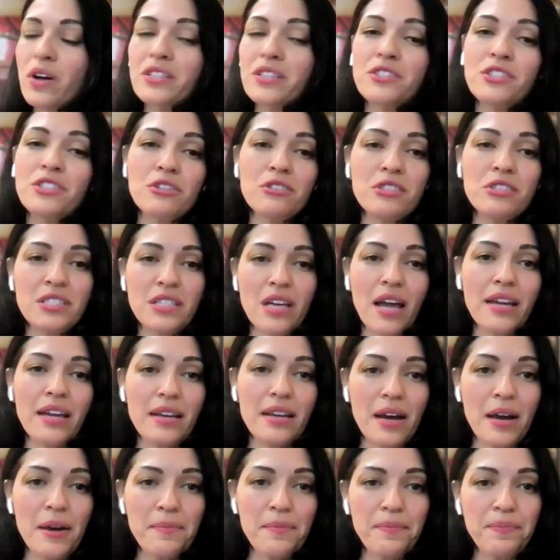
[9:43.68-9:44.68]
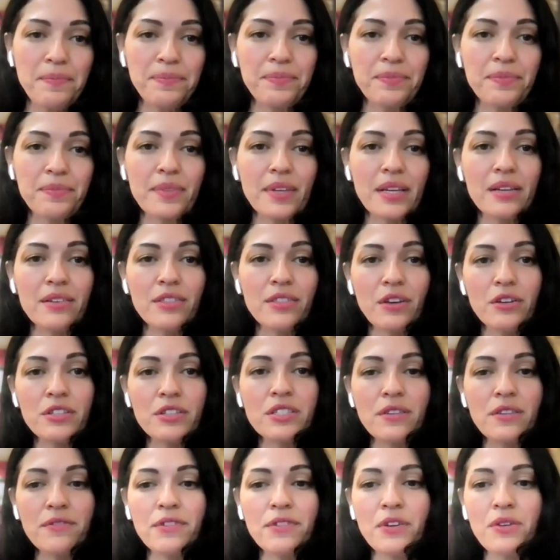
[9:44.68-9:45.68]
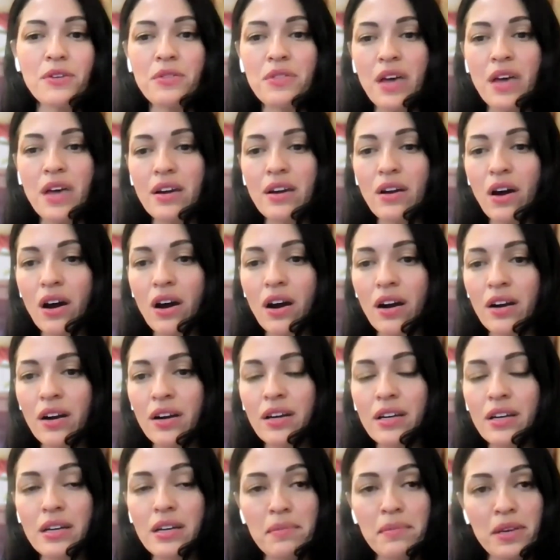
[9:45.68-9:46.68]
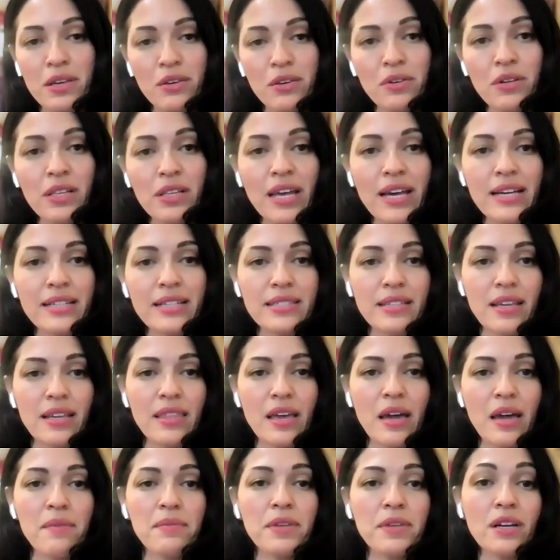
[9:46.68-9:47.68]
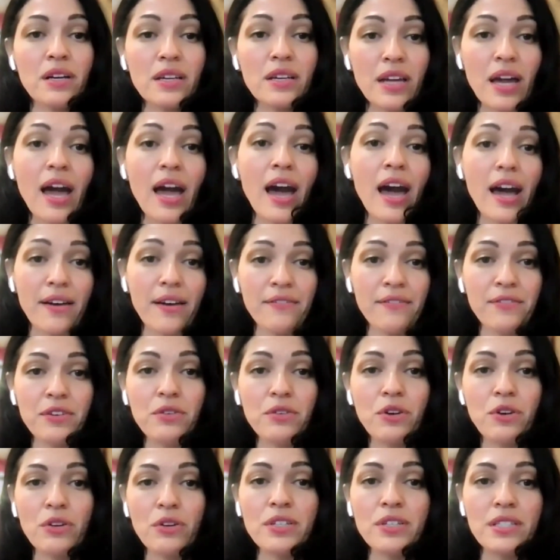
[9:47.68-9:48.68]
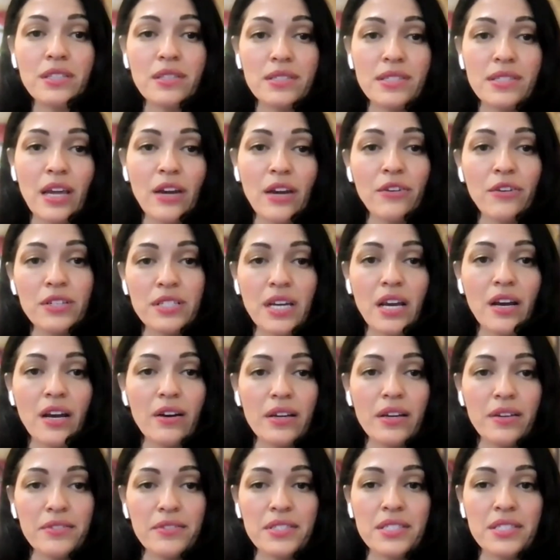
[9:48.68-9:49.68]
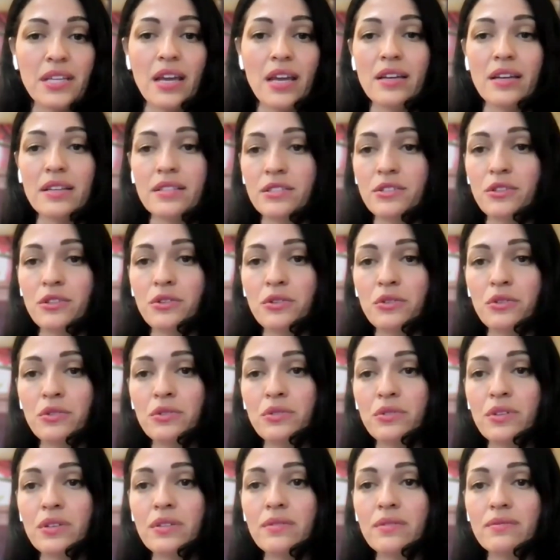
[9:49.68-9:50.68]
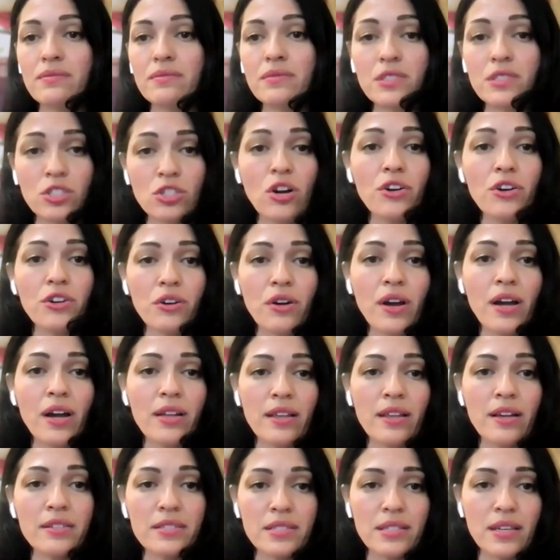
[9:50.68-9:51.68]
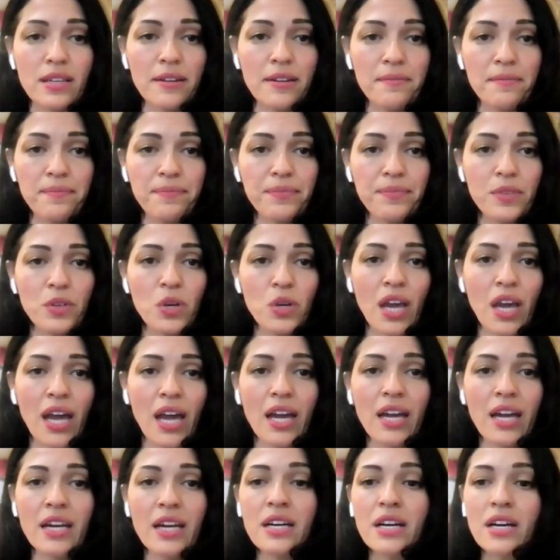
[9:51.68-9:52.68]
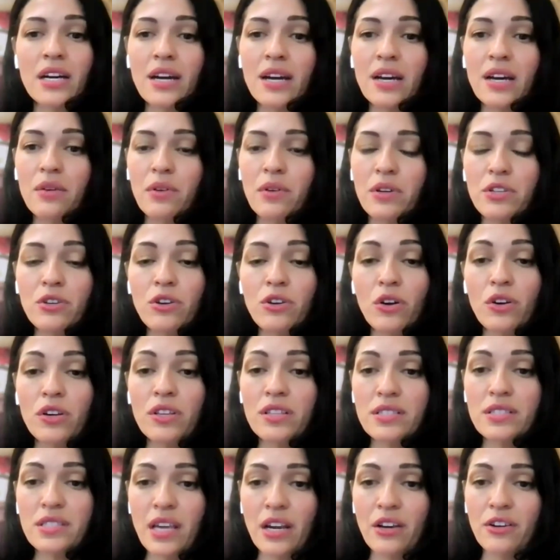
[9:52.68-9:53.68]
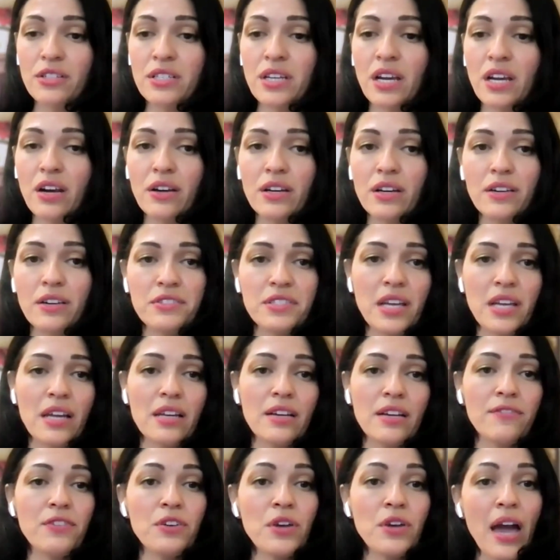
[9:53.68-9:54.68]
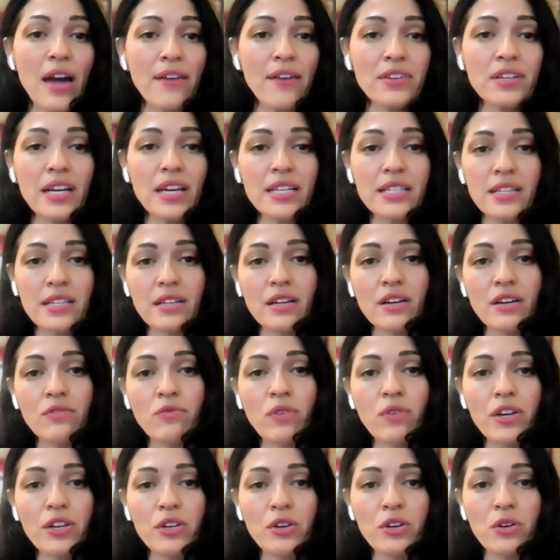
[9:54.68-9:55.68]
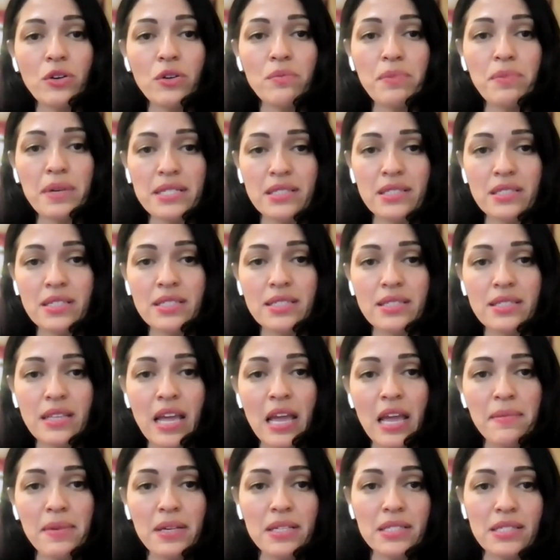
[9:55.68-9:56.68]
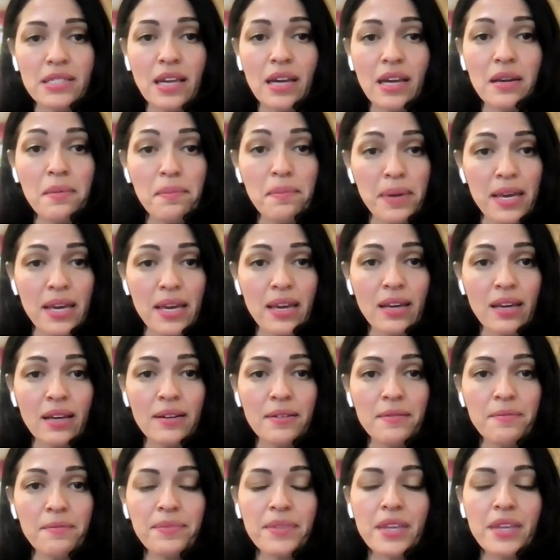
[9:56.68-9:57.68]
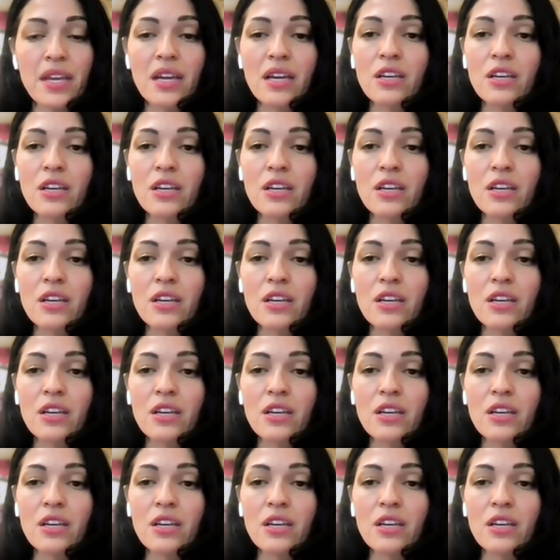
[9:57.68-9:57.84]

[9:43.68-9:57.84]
Once you sign up, those of you that are going to be utilizing them, they're going to have you go to the Secretary of State to start your LLC. Okay. When you go to the Secretary of State, if you have an idea of what your business name is going to be,